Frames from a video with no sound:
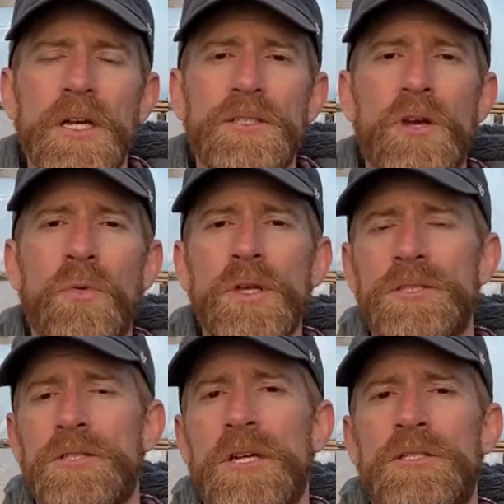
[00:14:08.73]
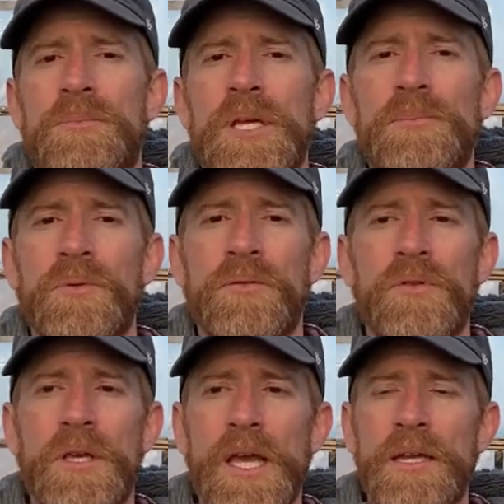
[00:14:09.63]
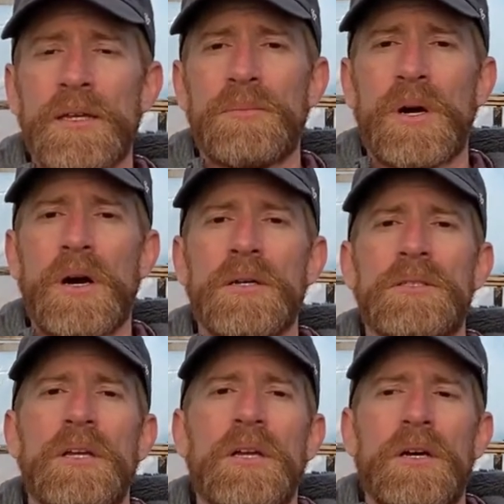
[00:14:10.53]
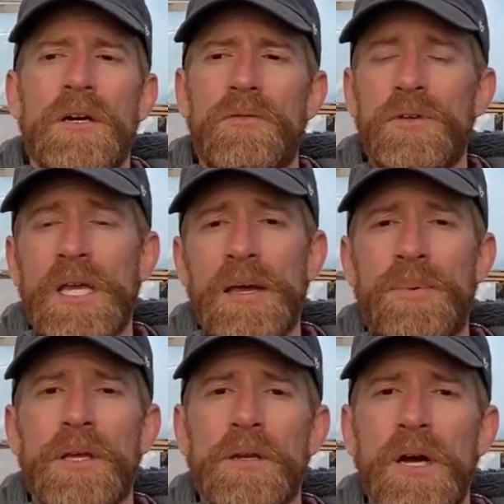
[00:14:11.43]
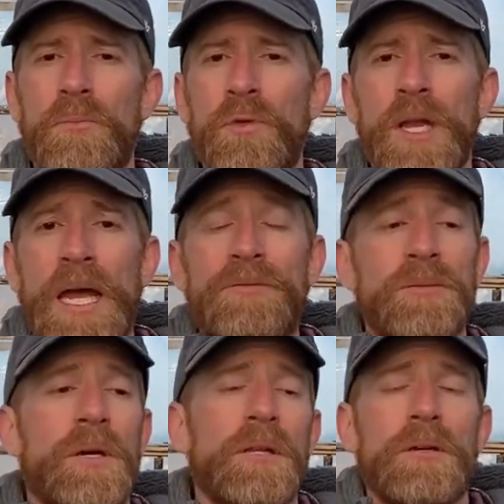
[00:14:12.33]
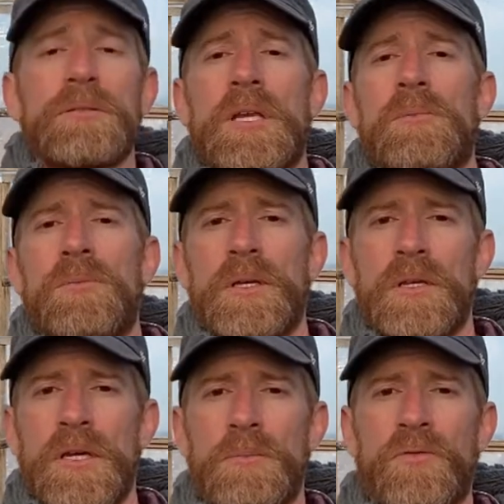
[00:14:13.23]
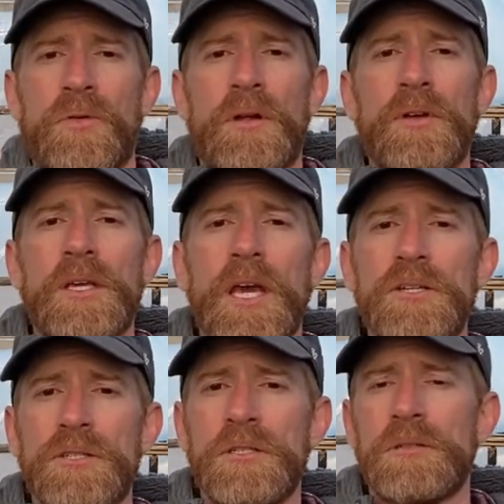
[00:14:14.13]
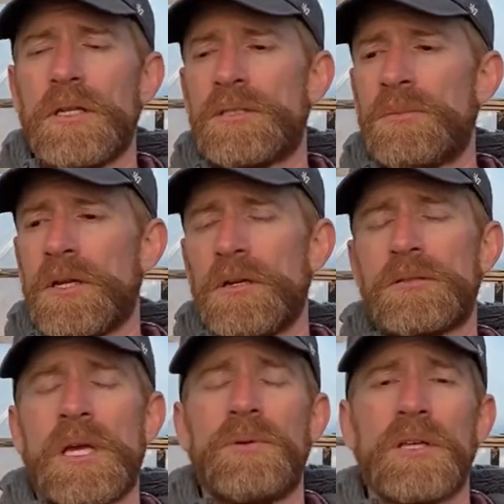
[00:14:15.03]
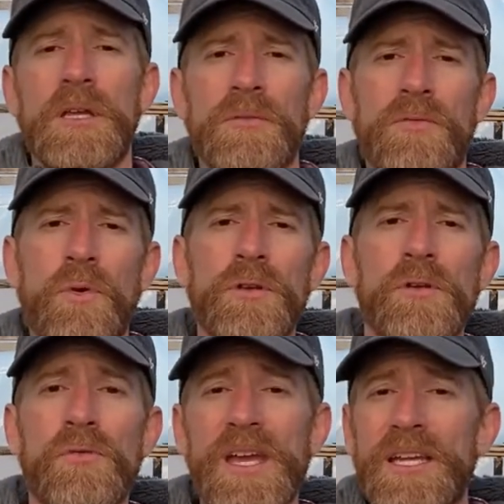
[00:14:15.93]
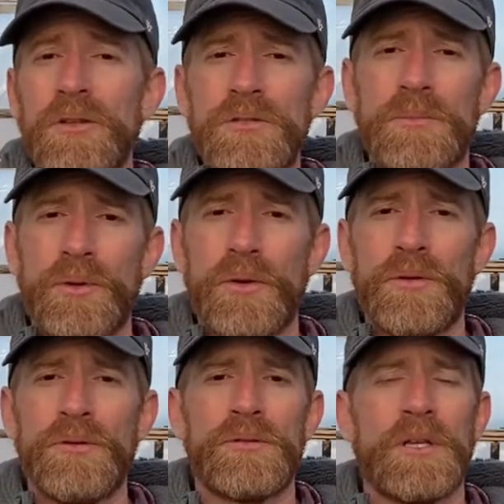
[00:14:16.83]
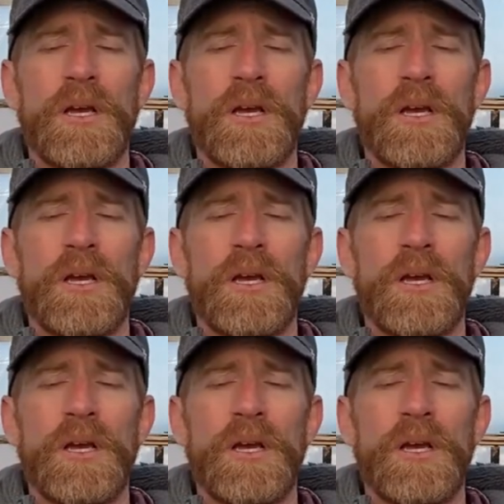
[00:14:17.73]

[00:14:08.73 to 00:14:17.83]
So we suggest to people, if you can't get a box, if you can't pick it up, well then have somebody else come and pick it up. If you're on vacation, let somebody else come and get it for you. They can use the produce.